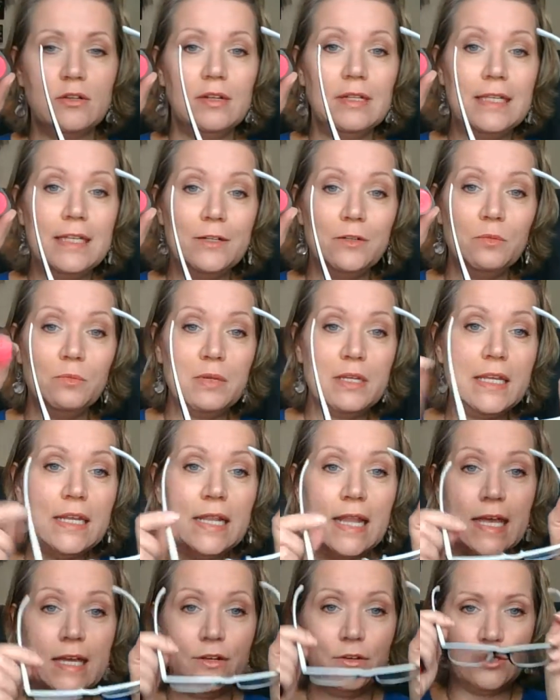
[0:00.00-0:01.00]
of little bitty
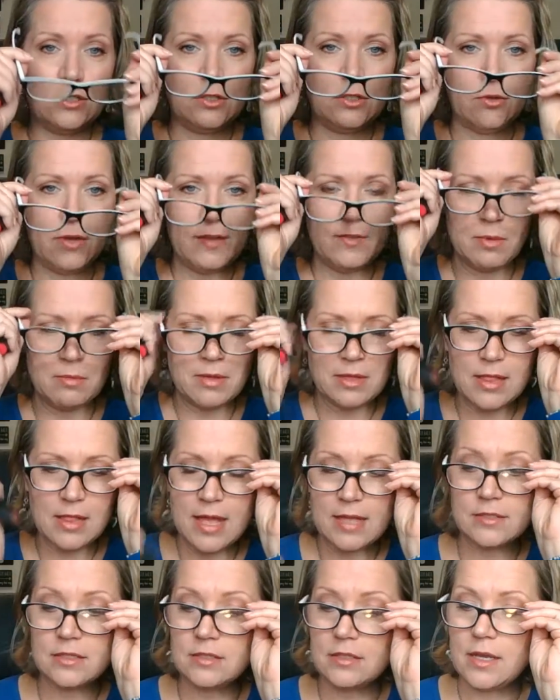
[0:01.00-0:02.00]
letters, so I have to put my
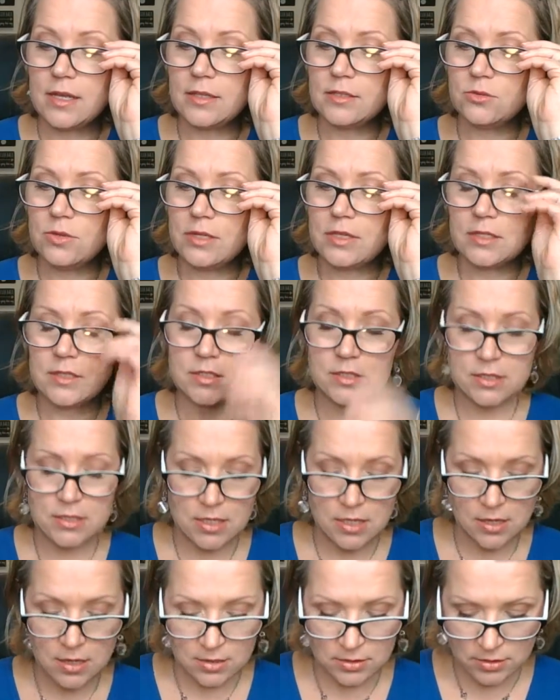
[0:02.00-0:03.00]
glasses on so I can
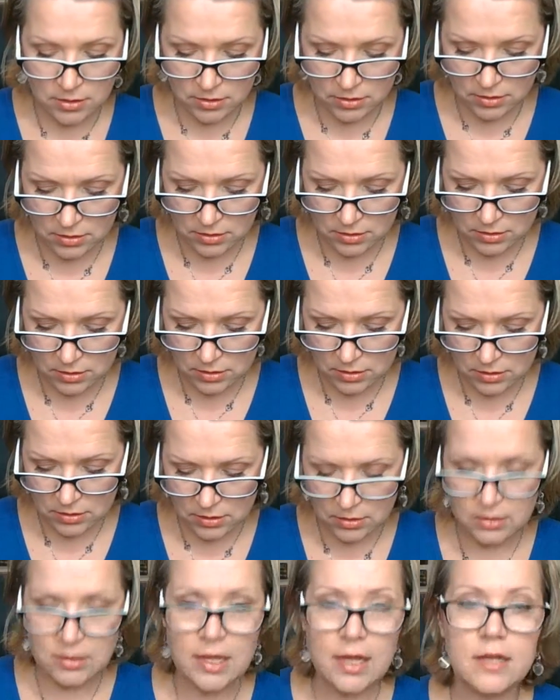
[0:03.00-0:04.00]
see it.
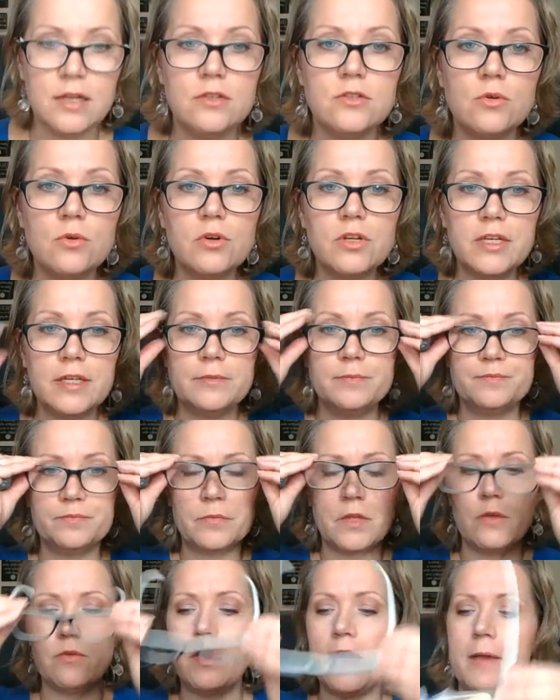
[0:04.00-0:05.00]
That is Orchid.
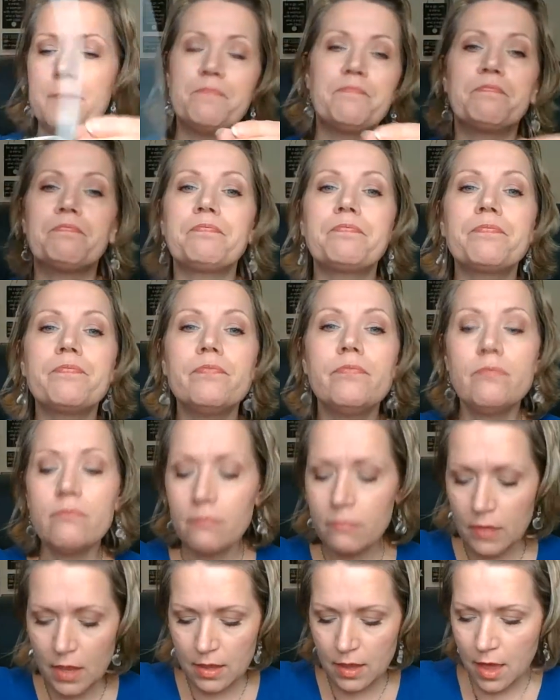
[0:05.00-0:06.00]
Okay,
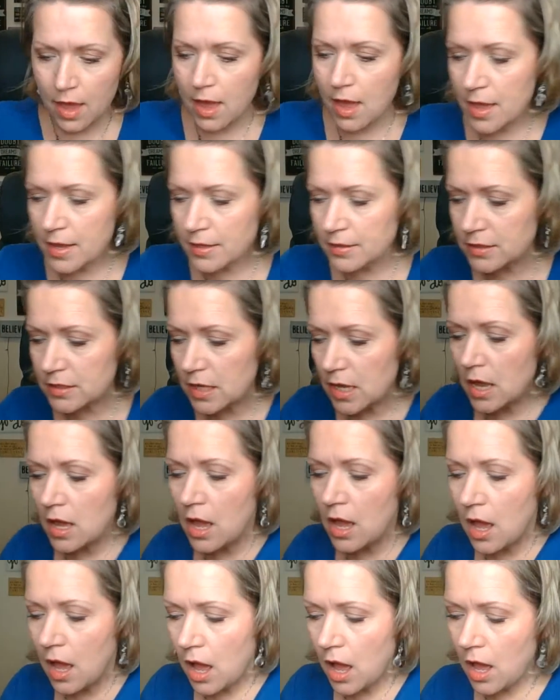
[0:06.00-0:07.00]
and
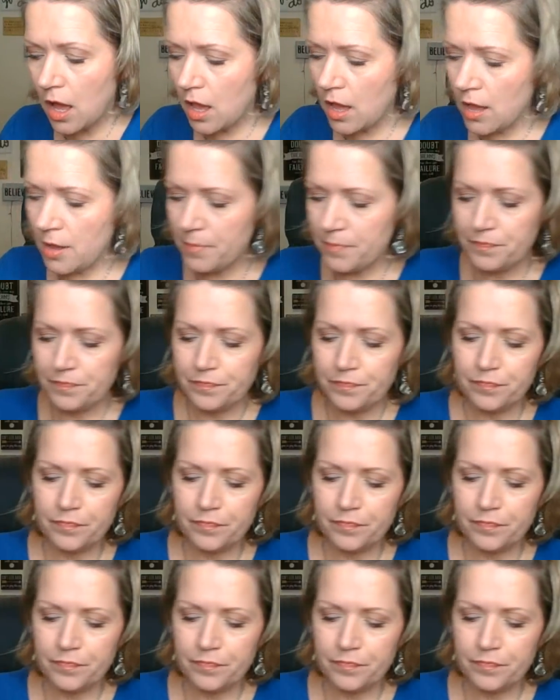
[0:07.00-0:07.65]
I'm